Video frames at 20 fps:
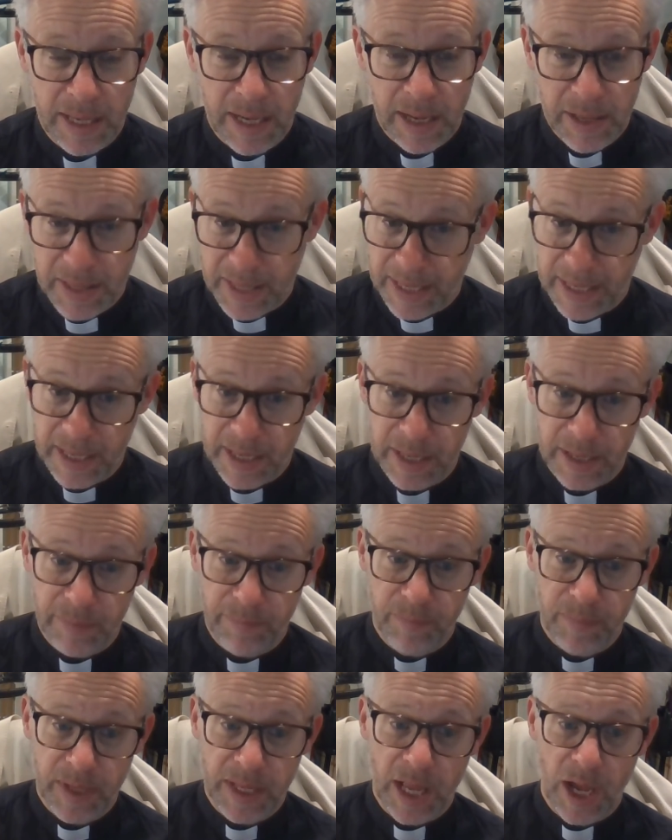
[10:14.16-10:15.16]
I think,
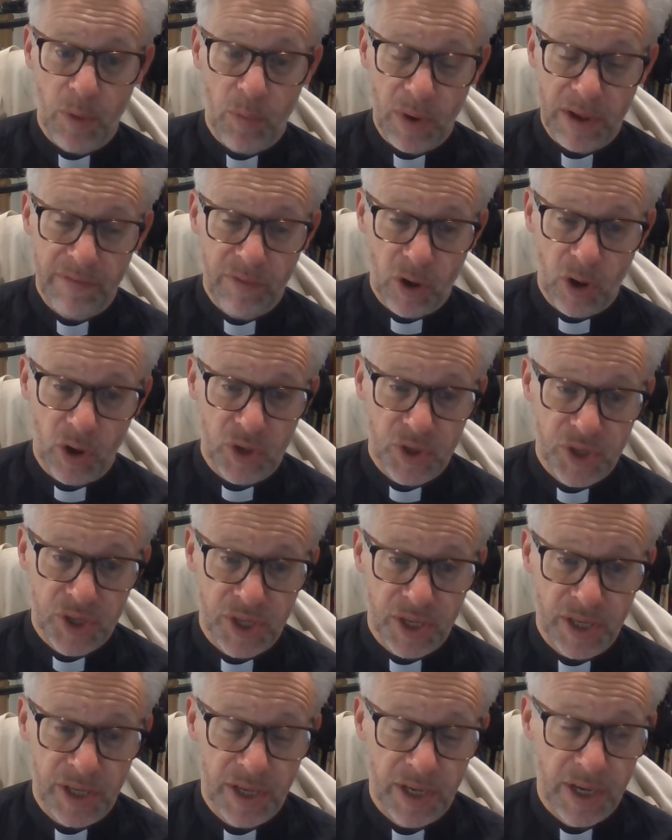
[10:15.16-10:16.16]
you know, we've got
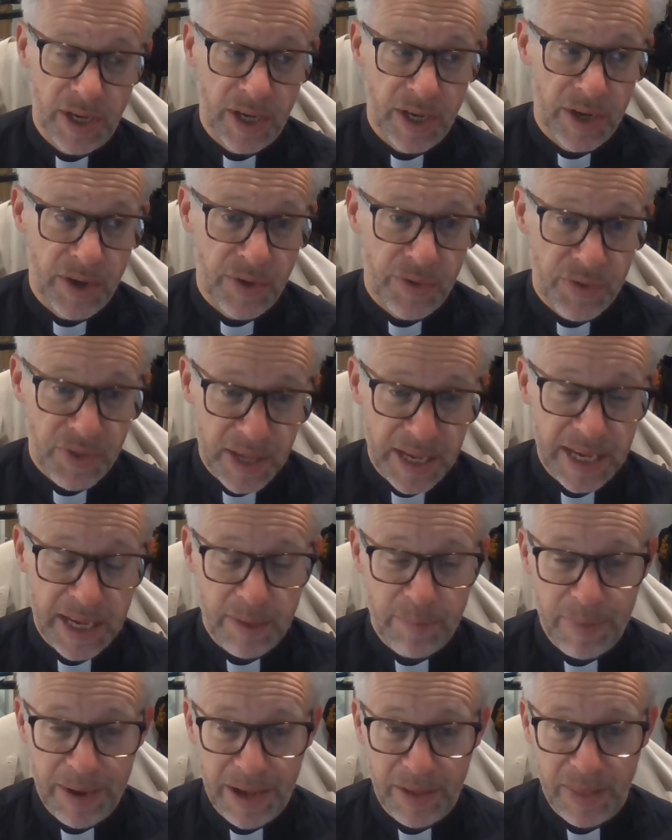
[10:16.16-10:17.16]
to think
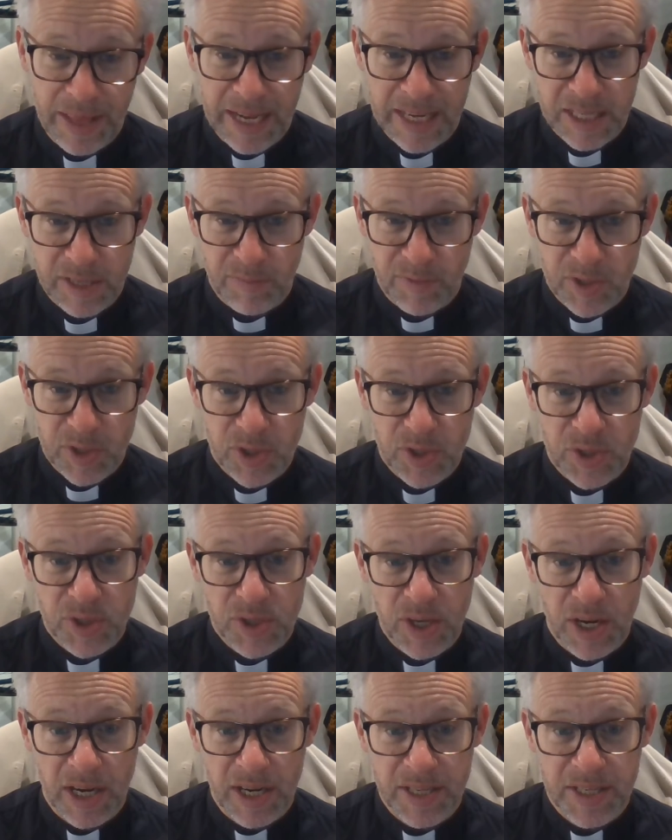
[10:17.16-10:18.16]
about that of a
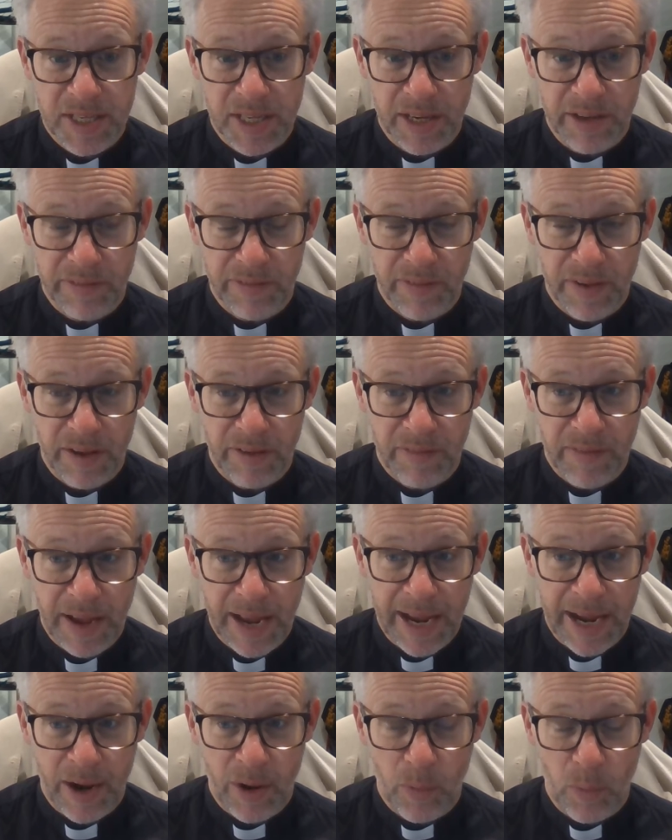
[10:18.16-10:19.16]
society of
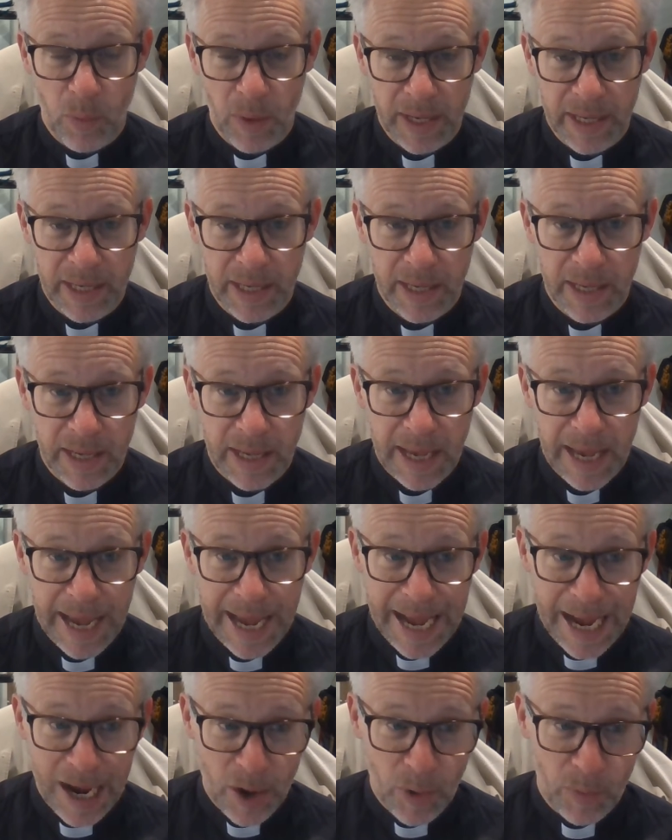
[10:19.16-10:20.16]
how we
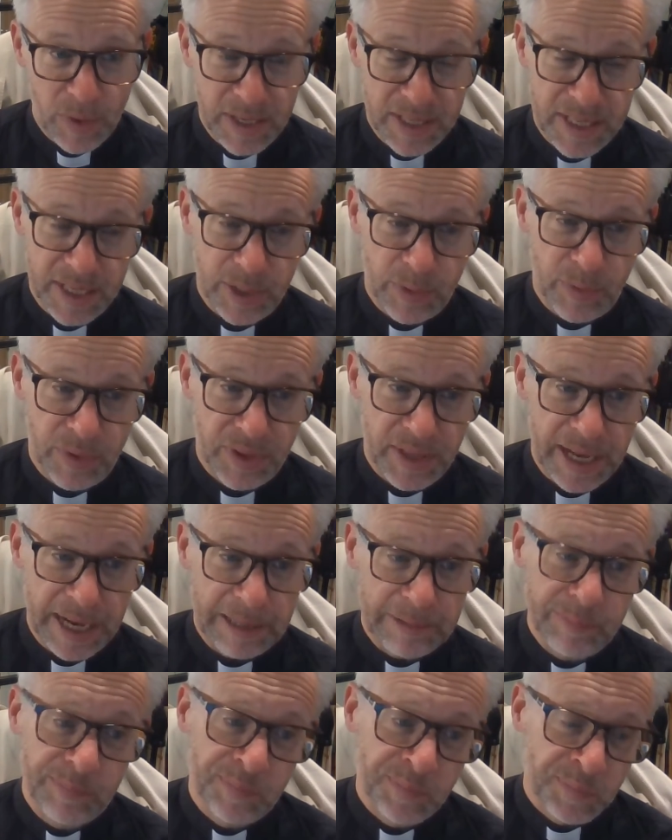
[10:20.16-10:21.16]
deal with that.